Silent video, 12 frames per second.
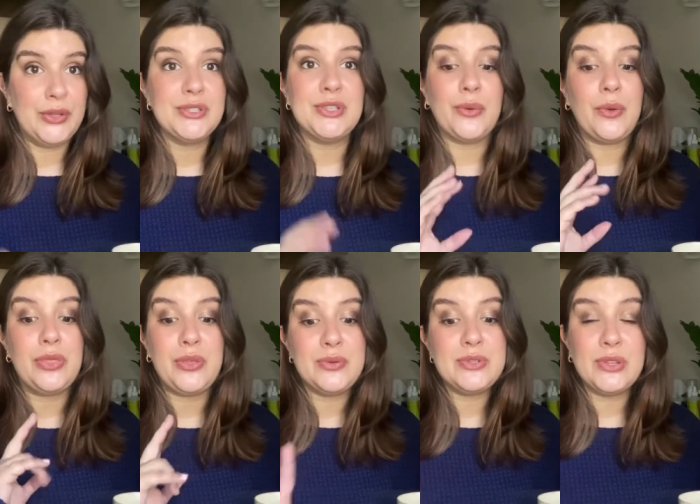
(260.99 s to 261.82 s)
So
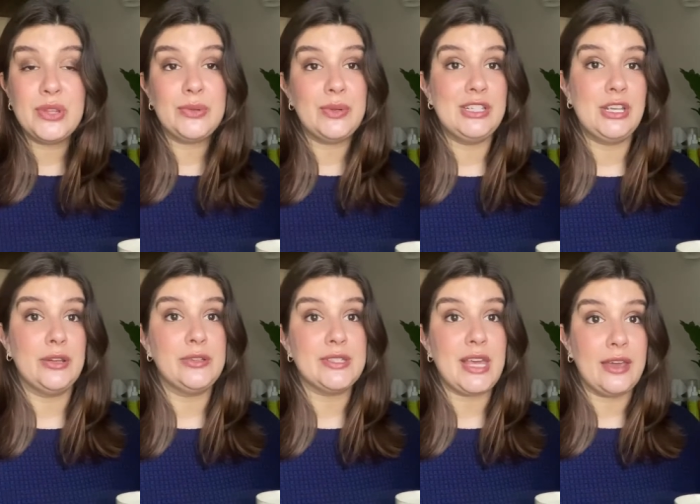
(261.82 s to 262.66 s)
those are the three
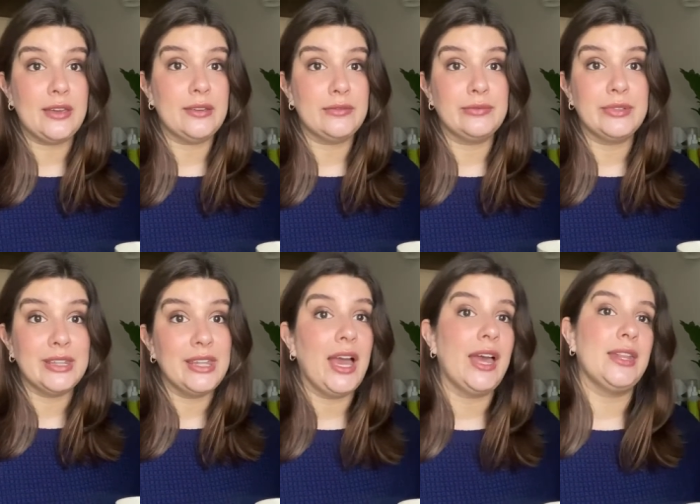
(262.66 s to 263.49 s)
channels I really
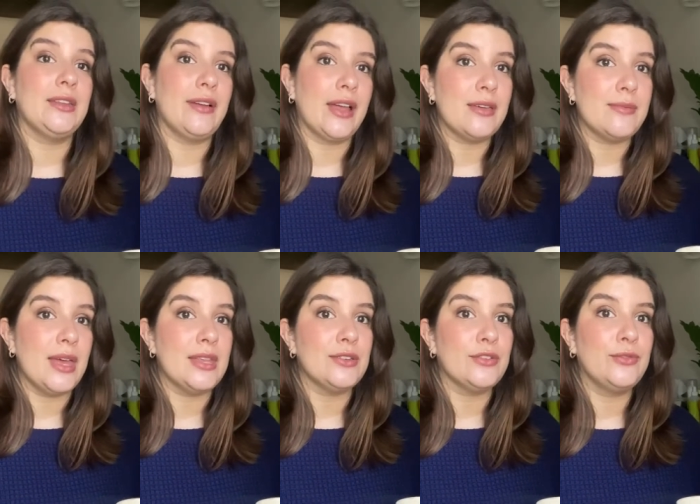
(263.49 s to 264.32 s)
highly
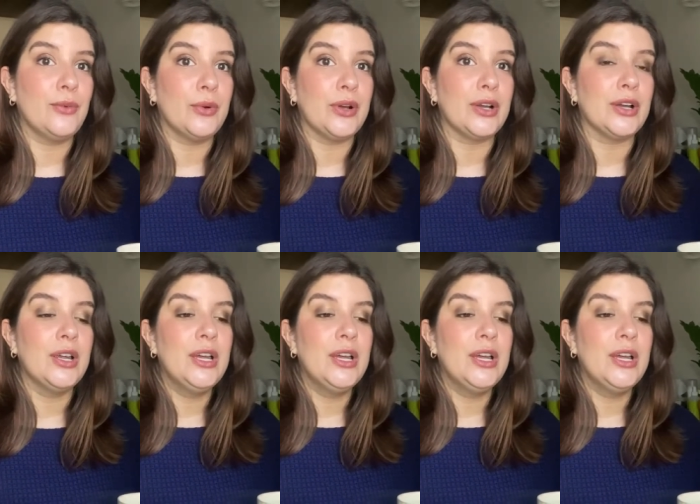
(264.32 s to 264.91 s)
recommend for